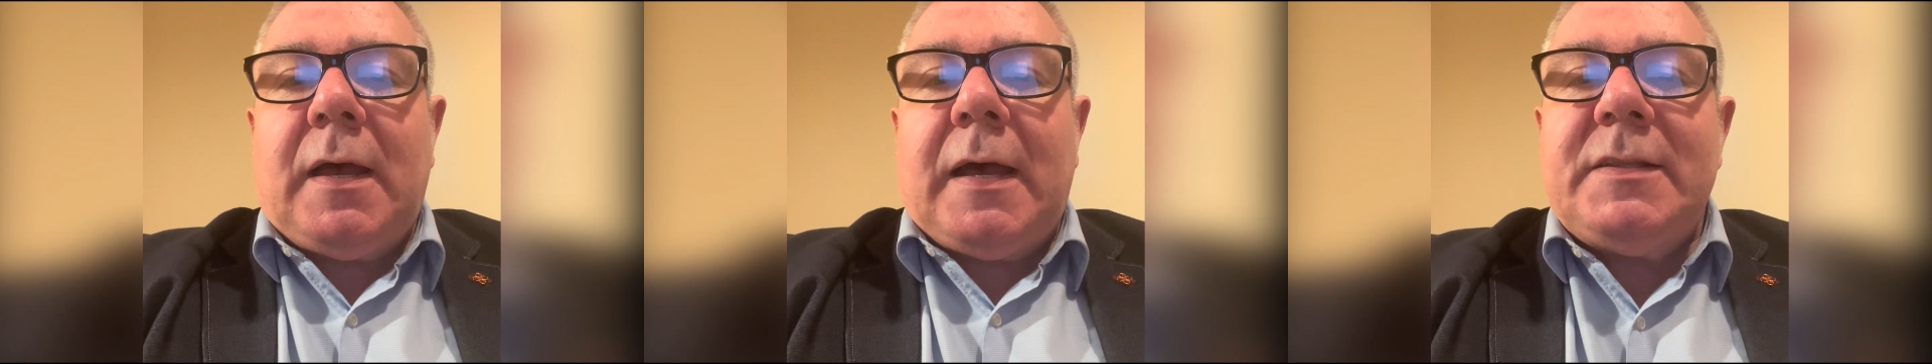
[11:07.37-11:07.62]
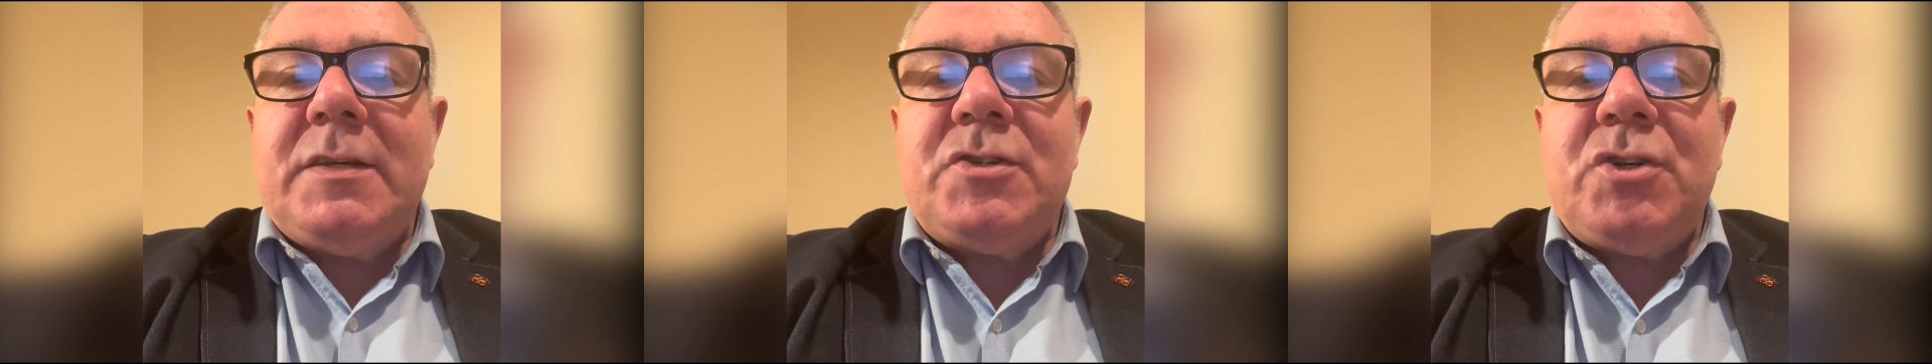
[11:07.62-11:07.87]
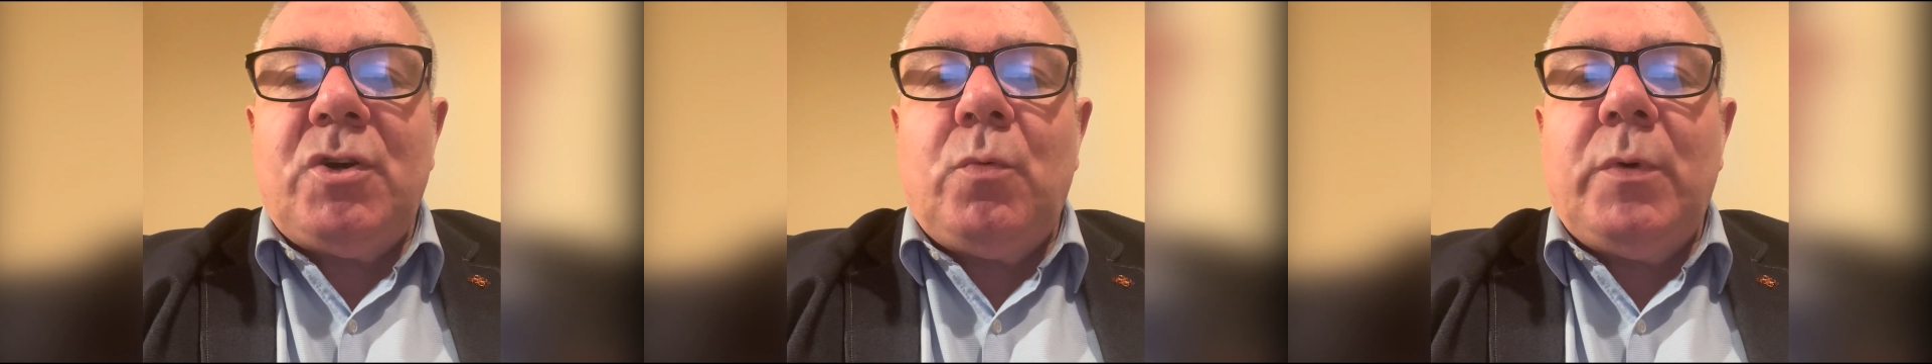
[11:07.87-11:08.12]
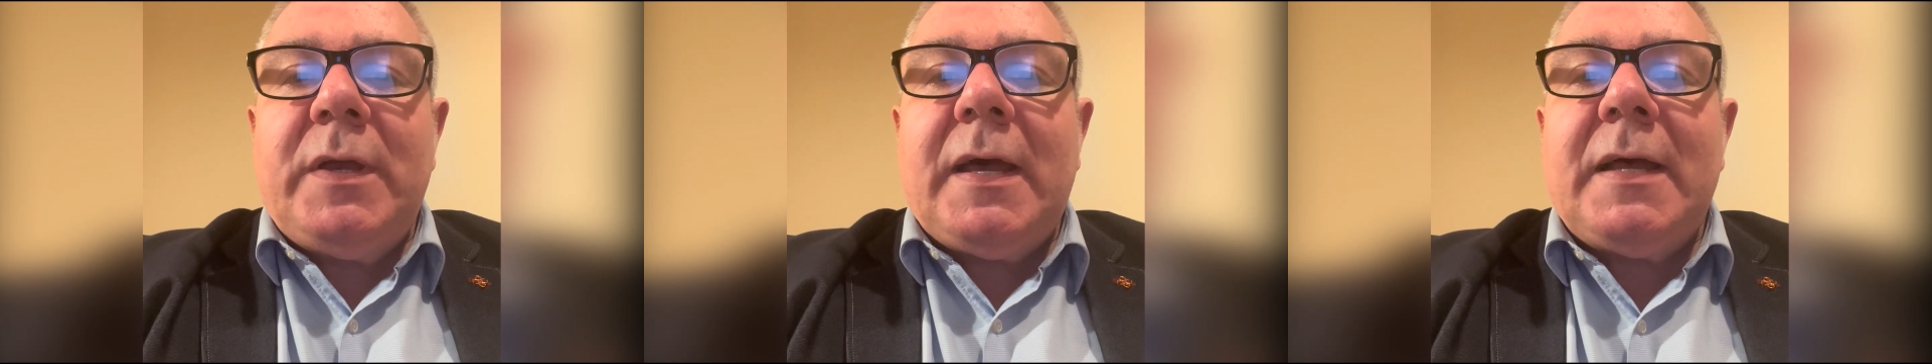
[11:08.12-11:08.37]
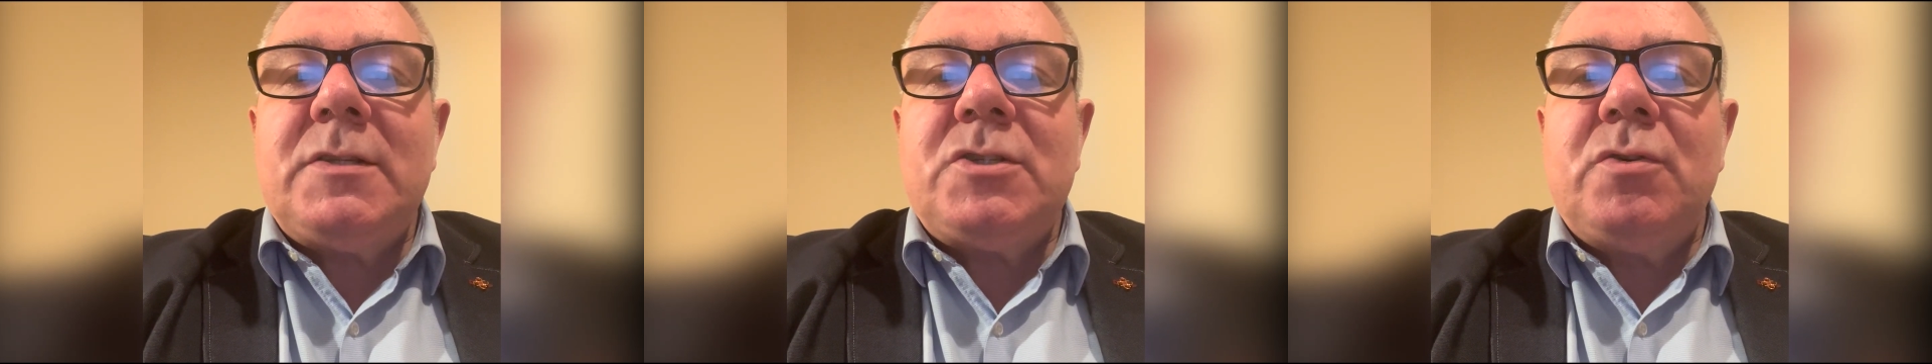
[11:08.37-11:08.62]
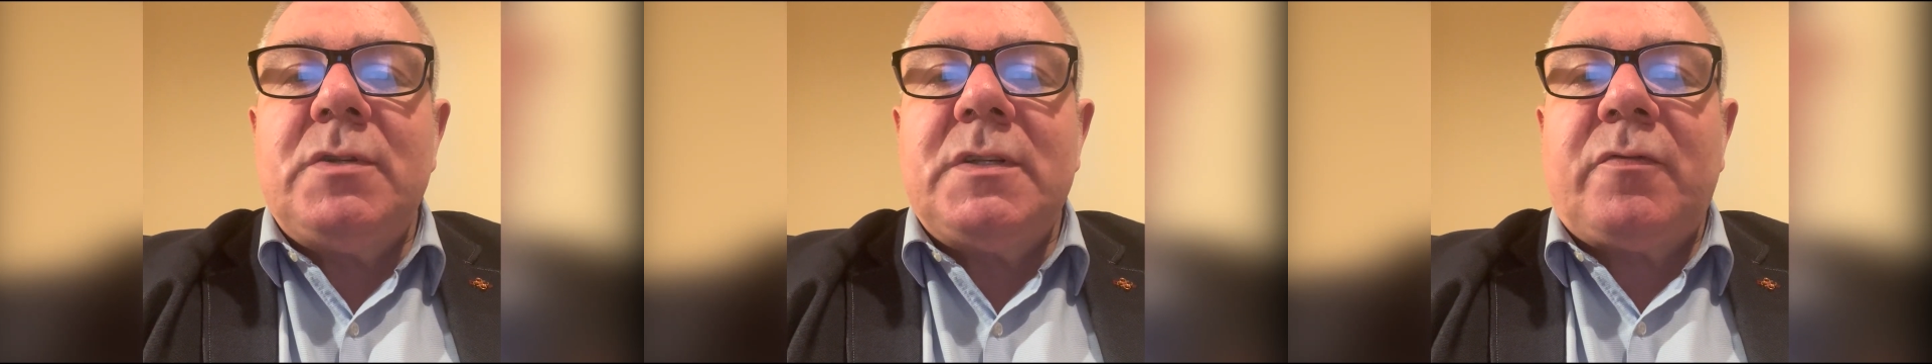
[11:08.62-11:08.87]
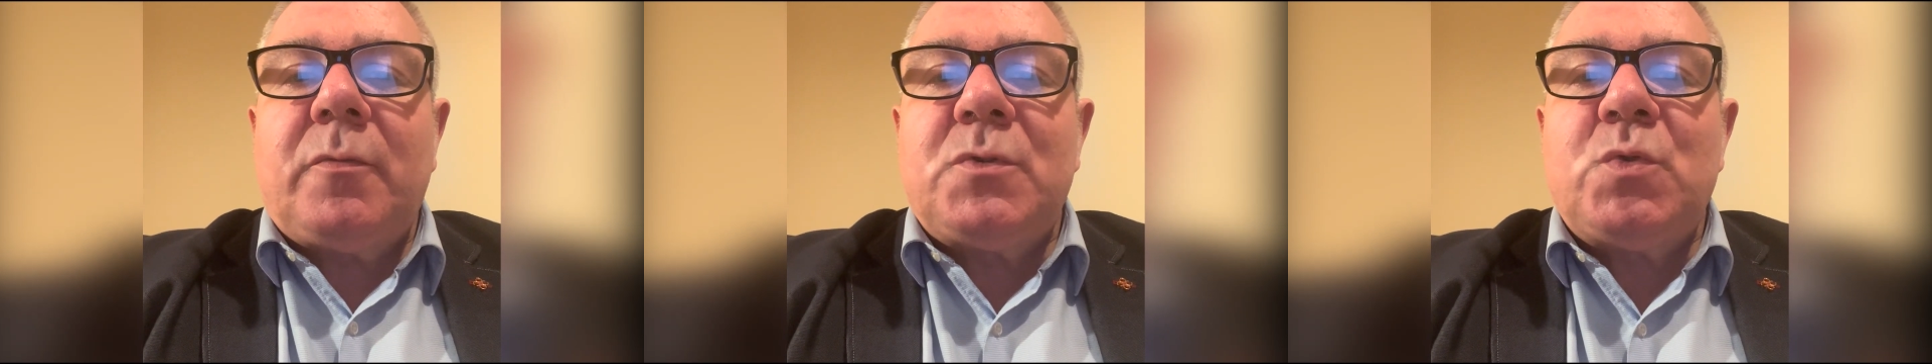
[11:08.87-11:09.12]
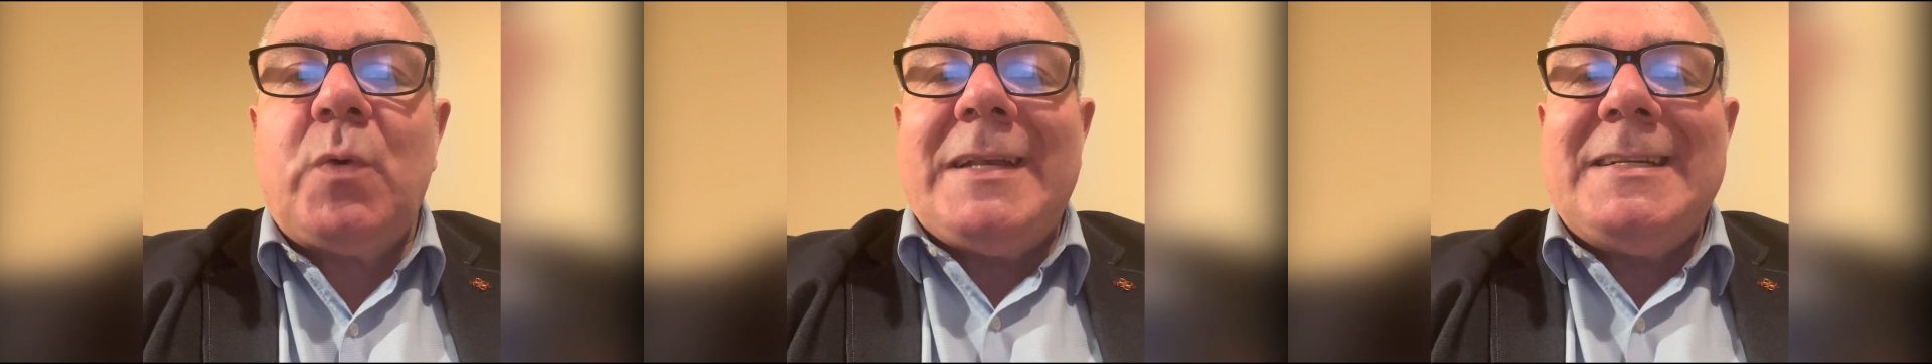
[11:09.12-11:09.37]
and this year we had students from
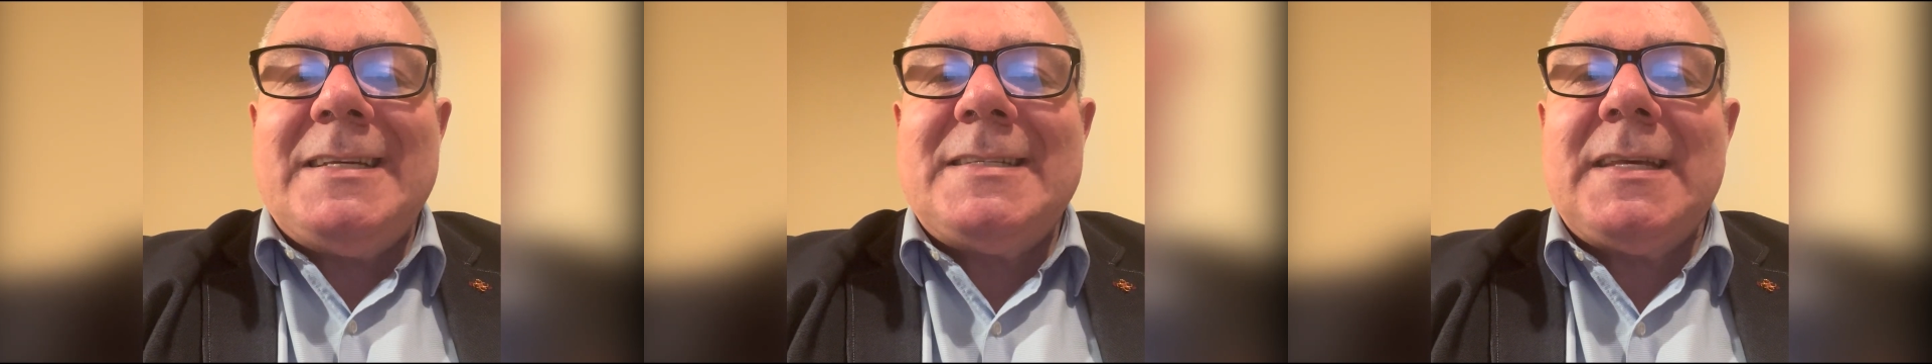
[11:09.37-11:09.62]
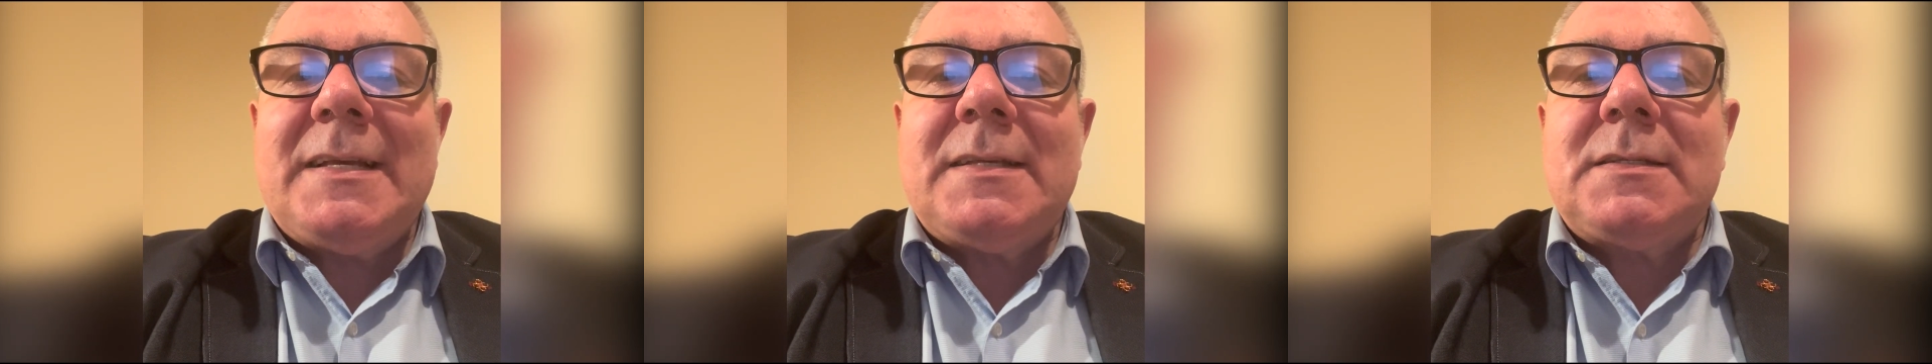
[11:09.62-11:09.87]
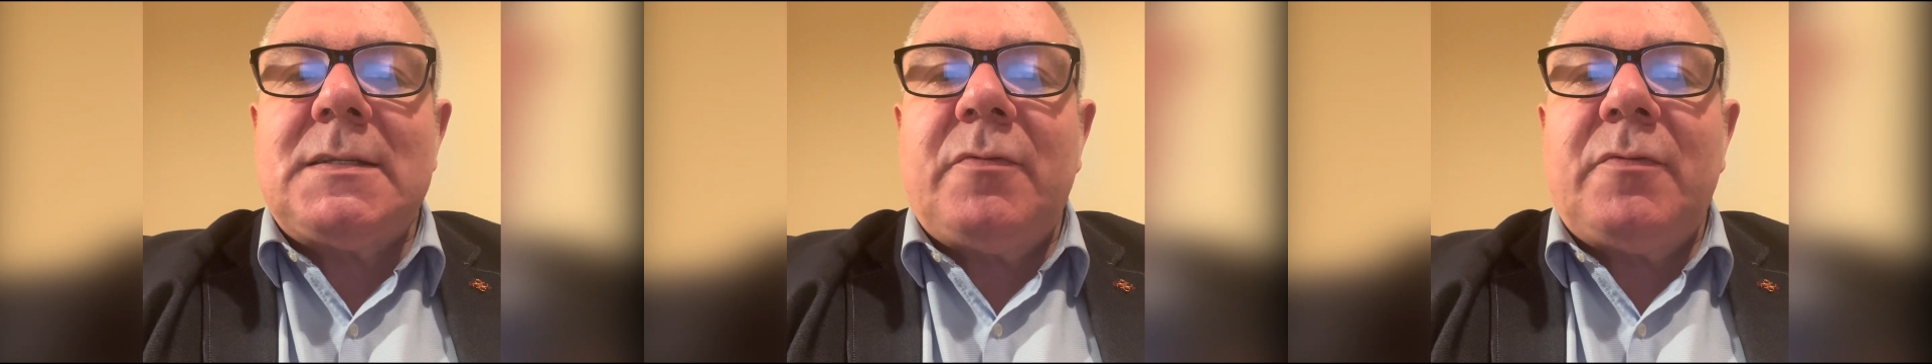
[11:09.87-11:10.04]
26